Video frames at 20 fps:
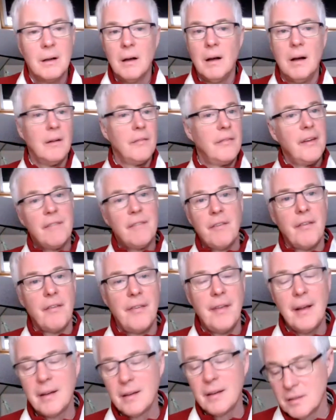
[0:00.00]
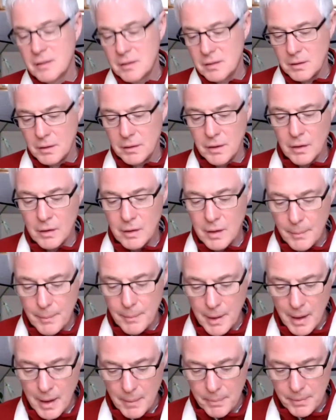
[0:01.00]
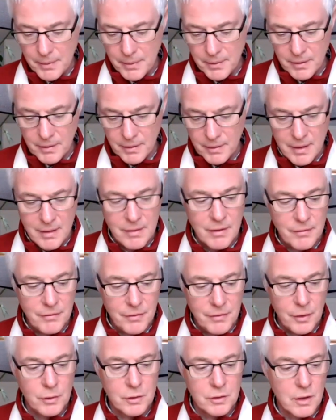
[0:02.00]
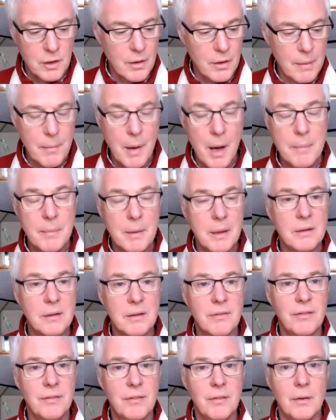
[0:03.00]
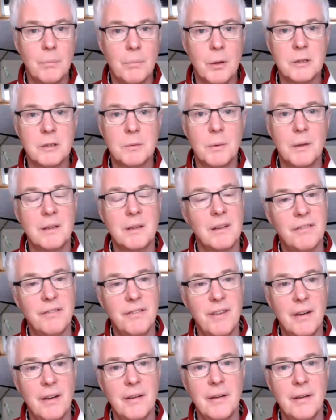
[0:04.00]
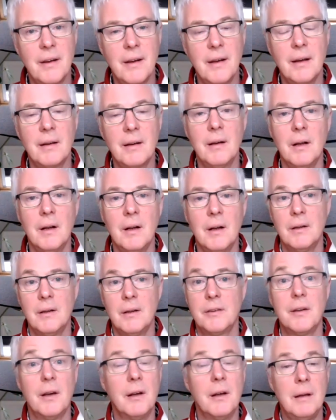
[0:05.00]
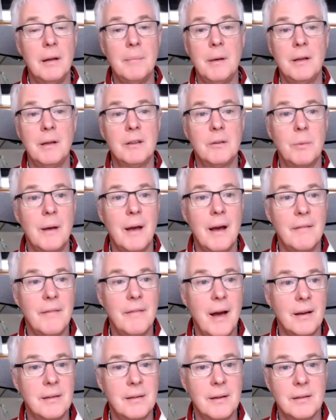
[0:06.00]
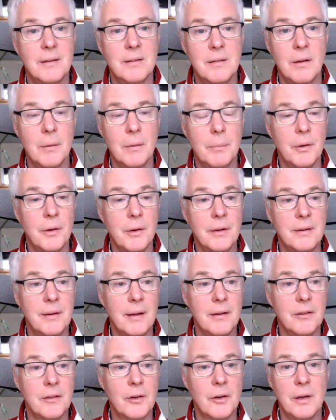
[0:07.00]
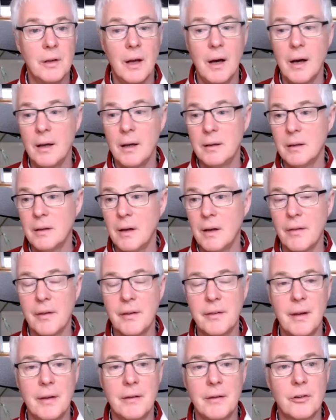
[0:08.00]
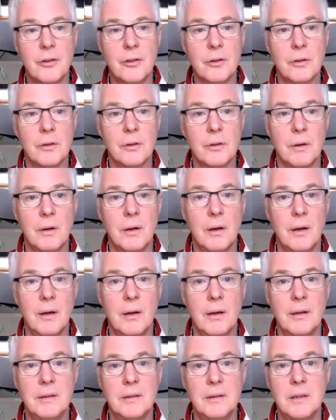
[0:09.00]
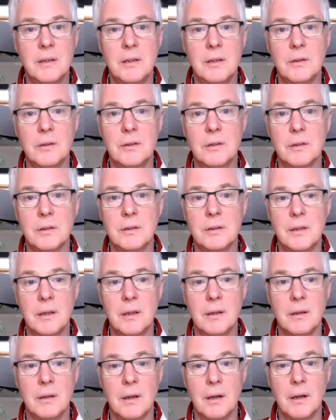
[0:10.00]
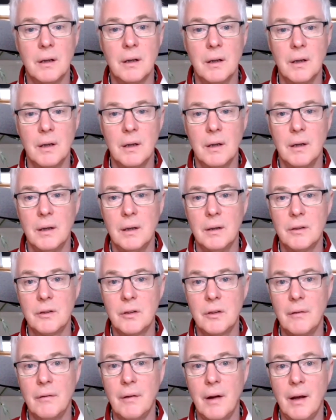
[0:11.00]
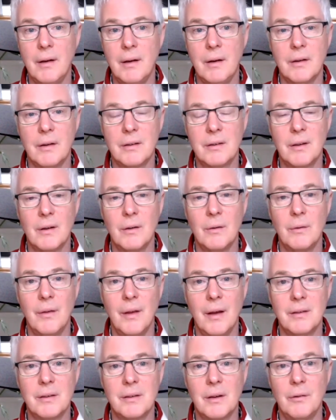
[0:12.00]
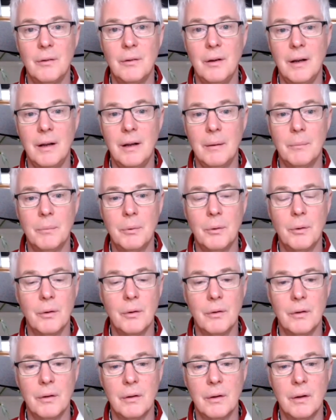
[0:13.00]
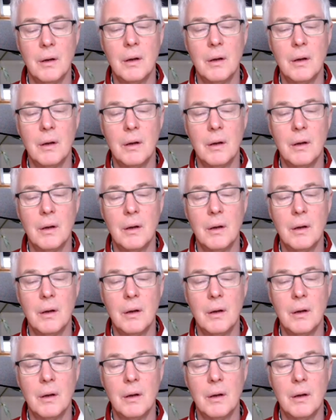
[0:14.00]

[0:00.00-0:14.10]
uh, different things you know coming up in the in the future that might mean the possibility of funding certainly means we have access to the buddhist center online and other central uh, institutions in uh, in Triratna so that's a really important